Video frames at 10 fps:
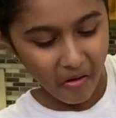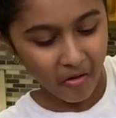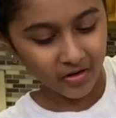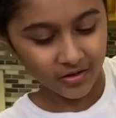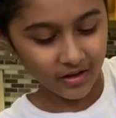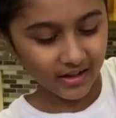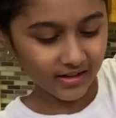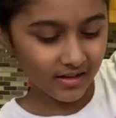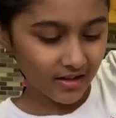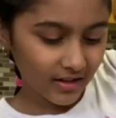Oh, you
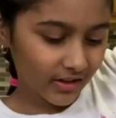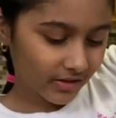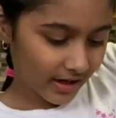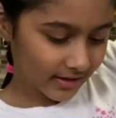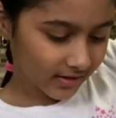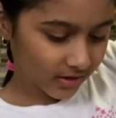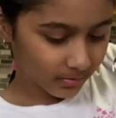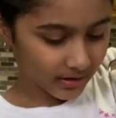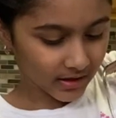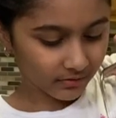guys
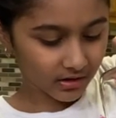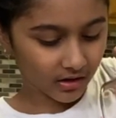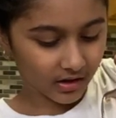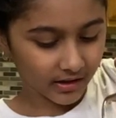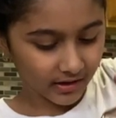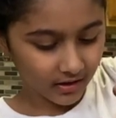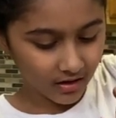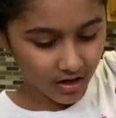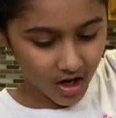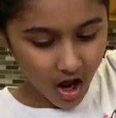must have seen it.
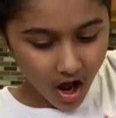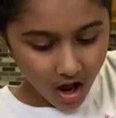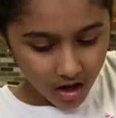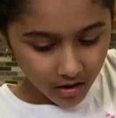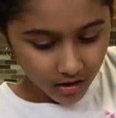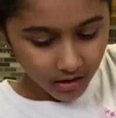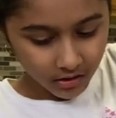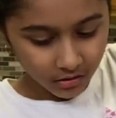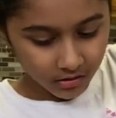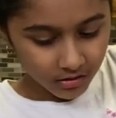
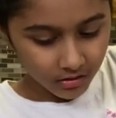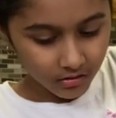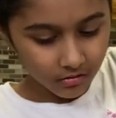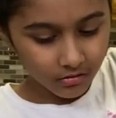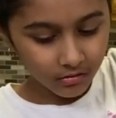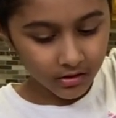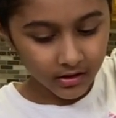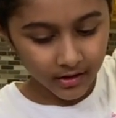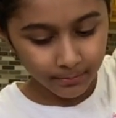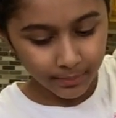It looks so cool.
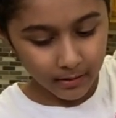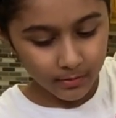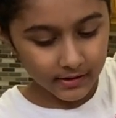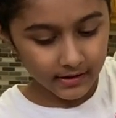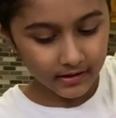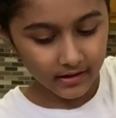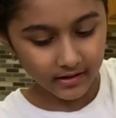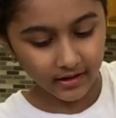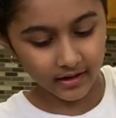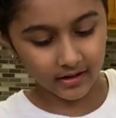There are bubbles under
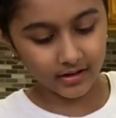there.